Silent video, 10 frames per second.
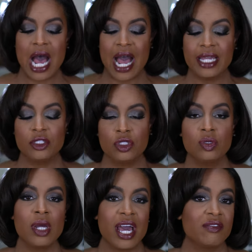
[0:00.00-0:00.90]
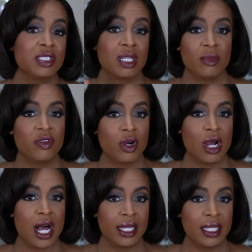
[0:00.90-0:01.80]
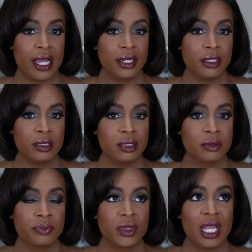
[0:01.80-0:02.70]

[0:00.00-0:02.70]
I do have some of her highlighters